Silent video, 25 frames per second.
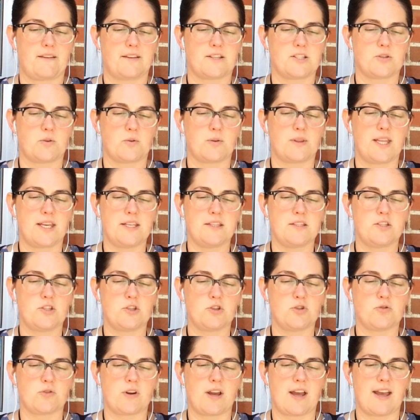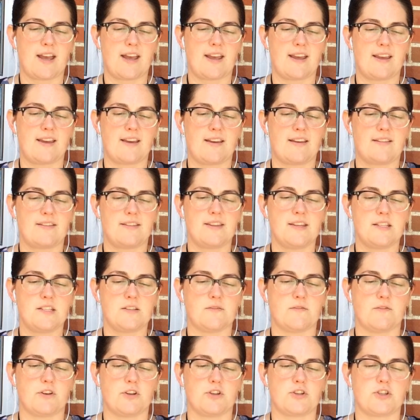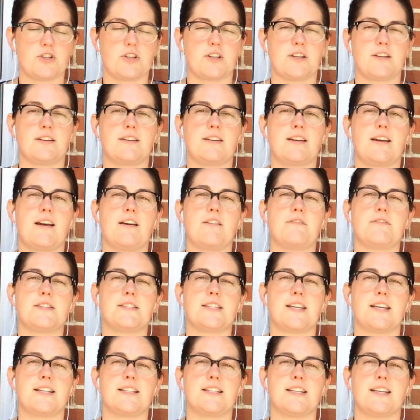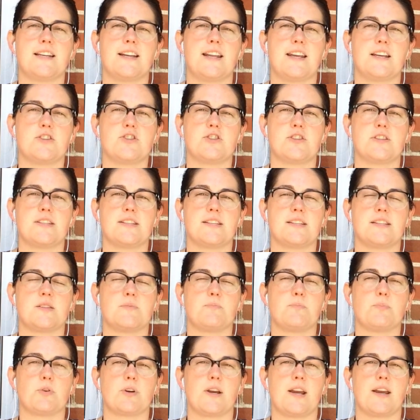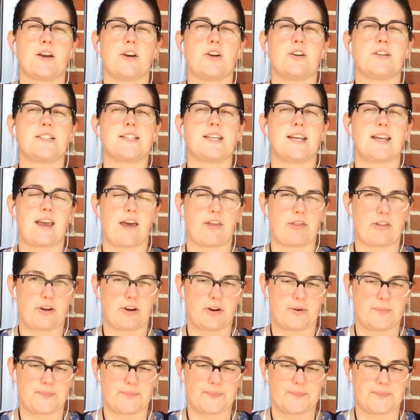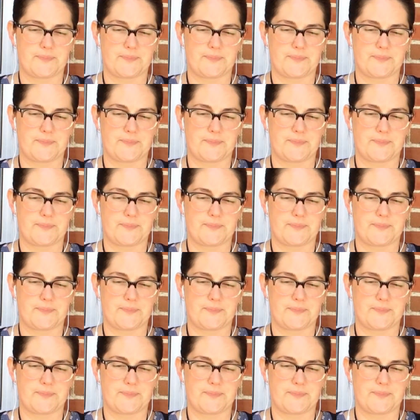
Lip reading: So let's try this version of Saint Ignatius's prayer together.